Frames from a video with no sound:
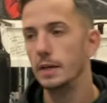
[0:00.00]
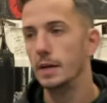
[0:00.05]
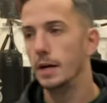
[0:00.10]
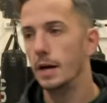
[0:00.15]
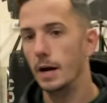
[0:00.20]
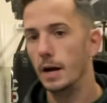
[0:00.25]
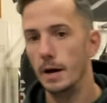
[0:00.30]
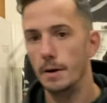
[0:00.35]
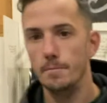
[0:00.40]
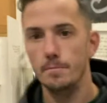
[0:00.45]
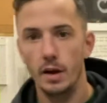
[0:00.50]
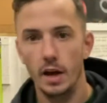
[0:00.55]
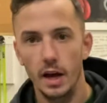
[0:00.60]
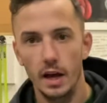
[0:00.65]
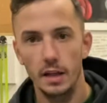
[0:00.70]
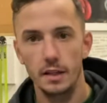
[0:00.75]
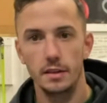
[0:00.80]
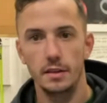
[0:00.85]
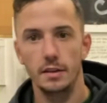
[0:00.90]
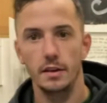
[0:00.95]

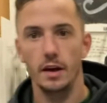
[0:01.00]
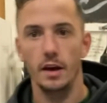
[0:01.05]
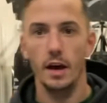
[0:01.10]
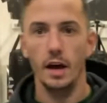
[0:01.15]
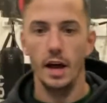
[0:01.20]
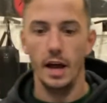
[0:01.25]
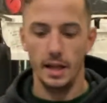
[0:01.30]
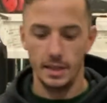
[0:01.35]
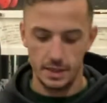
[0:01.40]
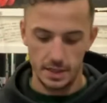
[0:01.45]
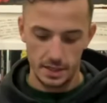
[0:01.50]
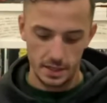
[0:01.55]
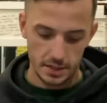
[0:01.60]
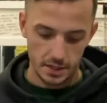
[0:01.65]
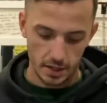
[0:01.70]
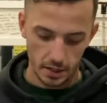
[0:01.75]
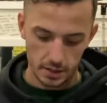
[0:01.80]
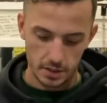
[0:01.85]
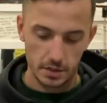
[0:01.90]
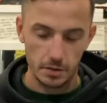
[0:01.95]
I had these
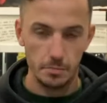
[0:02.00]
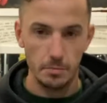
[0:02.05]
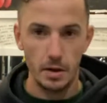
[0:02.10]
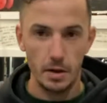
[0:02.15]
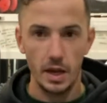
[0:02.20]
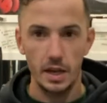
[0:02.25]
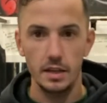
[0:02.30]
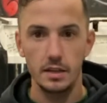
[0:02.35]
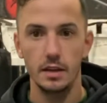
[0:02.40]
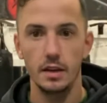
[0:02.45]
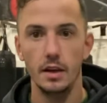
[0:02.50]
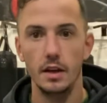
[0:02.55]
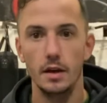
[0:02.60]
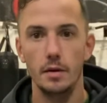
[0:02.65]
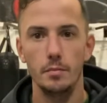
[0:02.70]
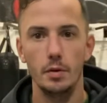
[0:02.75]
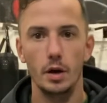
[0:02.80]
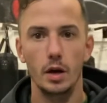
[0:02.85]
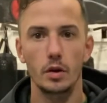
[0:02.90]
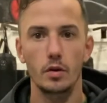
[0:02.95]
custom made
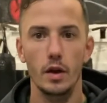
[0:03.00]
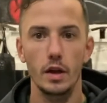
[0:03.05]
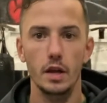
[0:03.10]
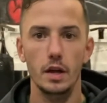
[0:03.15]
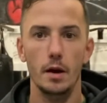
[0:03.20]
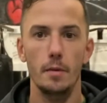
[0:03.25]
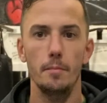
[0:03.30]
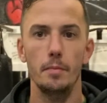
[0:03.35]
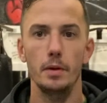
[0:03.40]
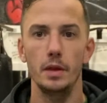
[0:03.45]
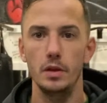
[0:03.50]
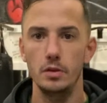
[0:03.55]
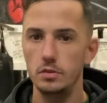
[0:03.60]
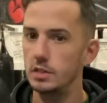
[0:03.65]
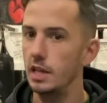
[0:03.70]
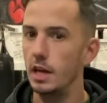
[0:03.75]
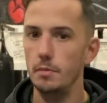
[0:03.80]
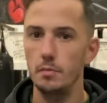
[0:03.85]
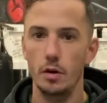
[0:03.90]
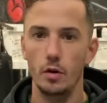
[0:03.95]
by a great company whose
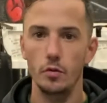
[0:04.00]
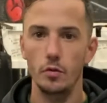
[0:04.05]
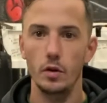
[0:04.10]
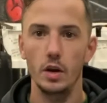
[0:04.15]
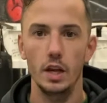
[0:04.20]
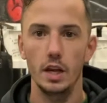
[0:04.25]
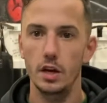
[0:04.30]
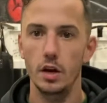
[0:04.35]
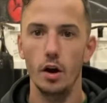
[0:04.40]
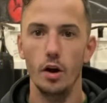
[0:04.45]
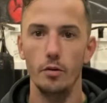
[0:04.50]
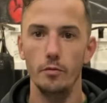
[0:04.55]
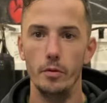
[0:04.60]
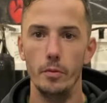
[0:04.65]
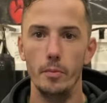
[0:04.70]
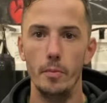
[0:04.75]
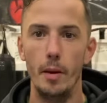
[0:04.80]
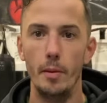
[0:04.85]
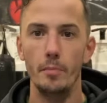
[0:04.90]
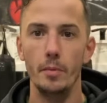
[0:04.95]
name I really can't
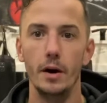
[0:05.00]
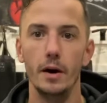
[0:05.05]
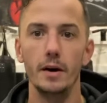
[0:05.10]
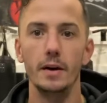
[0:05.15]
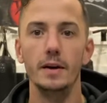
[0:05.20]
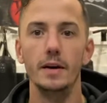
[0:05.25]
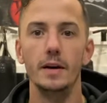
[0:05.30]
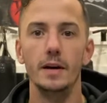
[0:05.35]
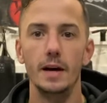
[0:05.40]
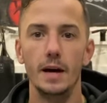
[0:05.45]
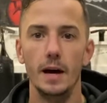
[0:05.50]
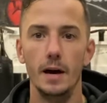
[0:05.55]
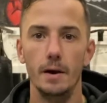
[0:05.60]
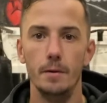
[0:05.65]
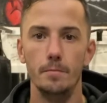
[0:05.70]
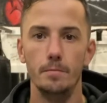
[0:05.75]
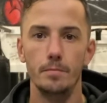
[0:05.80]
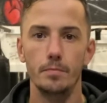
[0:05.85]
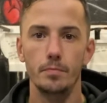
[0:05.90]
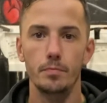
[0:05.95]
remember,
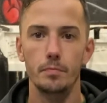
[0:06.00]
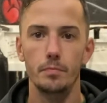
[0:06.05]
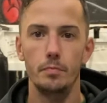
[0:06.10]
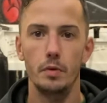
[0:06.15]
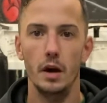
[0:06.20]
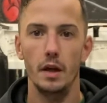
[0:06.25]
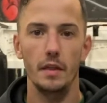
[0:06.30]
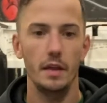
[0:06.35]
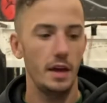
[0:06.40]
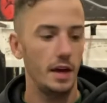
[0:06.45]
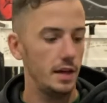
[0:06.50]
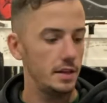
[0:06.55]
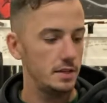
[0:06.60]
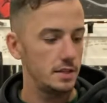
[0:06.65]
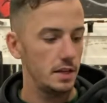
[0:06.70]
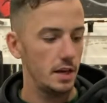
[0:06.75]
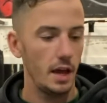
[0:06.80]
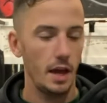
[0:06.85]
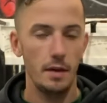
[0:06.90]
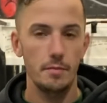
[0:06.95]
but they had
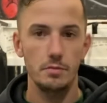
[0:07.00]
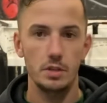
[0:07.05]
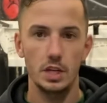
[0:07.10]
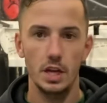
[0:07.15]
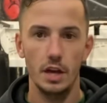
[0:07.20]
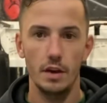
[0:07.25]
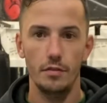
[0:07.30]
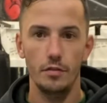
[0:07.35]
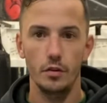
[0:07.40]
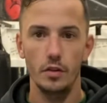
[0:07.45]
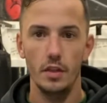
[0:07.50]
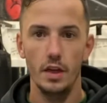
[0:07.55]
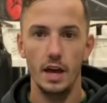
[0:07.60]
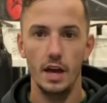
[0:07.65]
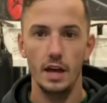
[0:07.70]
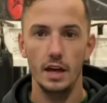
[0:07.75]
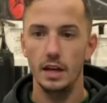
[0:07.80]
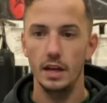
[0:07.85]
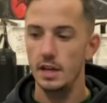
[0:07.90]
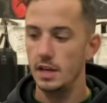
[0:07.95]
MGF on
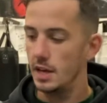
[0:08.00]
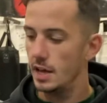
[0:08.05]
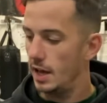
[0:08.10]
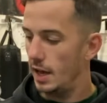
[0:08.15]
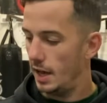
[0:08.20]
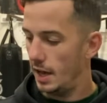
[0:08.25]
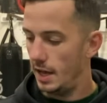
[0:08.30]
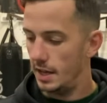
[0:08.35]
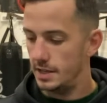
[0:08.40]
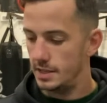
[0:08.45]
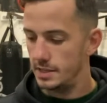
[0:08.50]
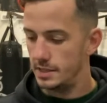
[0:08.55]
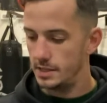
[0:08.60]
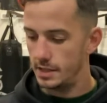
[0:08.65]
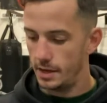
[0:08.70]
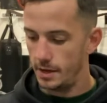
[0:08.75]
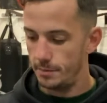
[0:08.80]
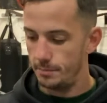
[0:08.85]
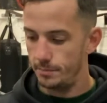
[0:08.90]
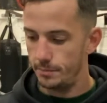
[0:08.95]
there, and
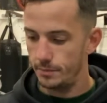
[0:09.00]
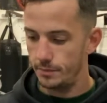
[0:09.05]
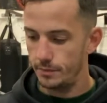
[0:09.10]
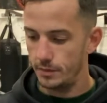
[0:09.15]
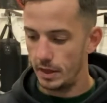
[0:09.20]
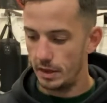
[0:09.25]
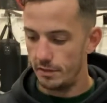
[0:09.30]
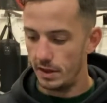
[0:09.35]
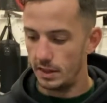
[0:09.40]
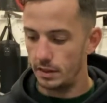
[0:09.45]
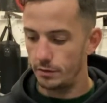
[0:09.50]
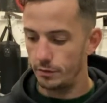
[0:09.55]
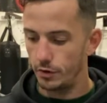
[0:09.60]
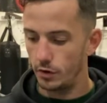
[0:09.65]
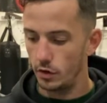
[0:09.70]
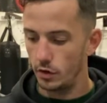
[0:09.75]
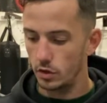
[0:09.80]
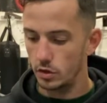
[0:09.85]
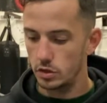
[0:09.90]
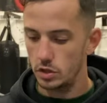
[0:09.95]
I've had them for a
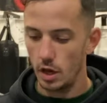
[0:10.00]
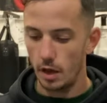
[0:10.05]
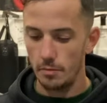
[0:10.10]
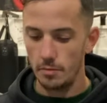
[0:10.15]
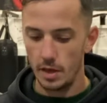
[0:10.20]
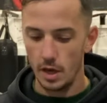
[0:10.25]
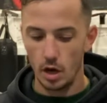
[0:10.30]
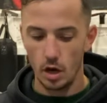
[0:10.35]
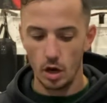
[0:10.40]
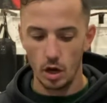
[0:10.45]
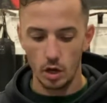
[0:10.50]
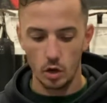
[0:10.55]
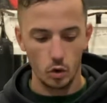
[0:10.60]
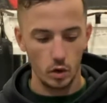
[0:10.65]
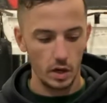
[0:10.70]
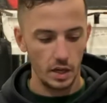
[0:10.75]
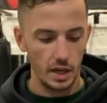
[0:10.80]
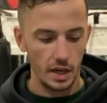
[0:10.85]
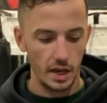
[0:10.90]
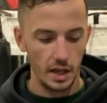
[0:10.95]
long time. They're high
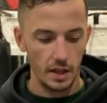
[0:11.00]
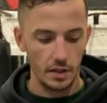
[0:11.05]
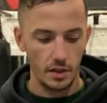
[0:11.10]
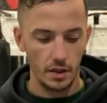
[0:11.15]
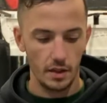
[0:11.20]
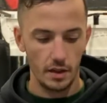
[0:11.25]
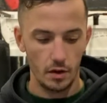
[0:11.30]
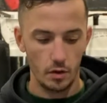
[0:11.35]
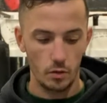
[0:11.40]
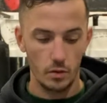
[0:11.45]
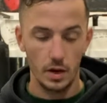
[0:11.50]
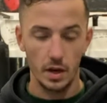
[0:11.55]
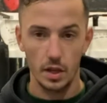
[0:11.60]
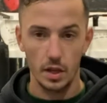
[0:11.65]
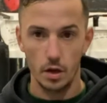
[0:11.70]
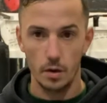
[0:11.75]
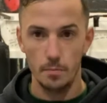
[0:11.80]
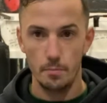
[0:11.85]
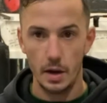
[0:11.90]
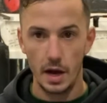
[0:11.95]
quality leather, they're a really
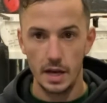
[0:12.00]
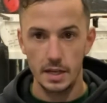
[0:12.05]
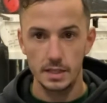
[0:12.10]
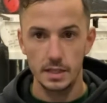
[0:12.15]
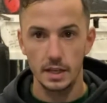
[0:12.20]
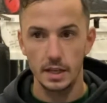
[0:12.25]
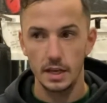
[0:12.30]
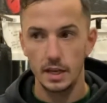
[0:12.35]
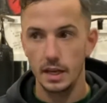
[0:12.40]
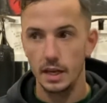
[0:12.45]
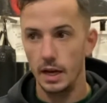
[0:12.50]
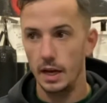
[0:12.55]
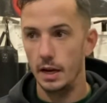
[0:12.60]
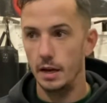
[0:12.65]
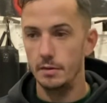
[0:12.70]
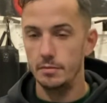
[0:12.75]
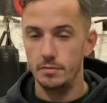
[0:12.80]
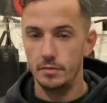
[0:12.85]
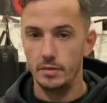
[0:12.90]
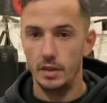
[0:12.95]
good pad,
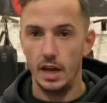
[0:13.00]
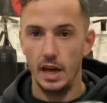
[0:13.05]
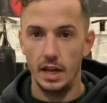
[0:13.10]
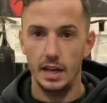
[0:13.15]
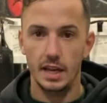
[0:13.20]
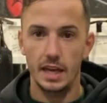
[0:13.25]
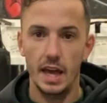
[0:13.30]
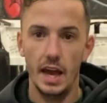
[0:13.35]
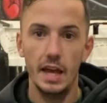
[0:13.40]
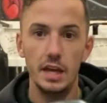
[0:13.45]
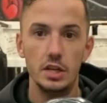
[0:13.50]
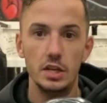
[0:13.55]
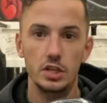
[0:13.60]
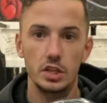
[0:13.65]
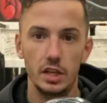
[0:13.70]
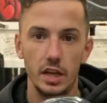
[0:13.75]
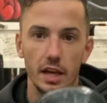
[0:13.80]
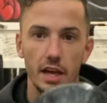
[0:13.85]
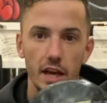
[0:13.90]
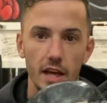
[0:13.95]
and
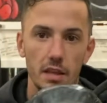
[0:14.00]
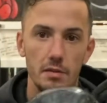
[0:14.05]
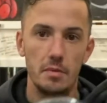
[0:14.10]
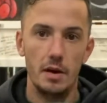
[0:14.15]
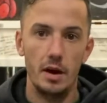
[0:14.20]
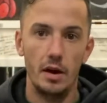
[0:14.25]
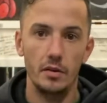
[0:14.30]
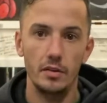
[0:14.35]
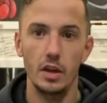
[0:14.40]
occasionally I get them out.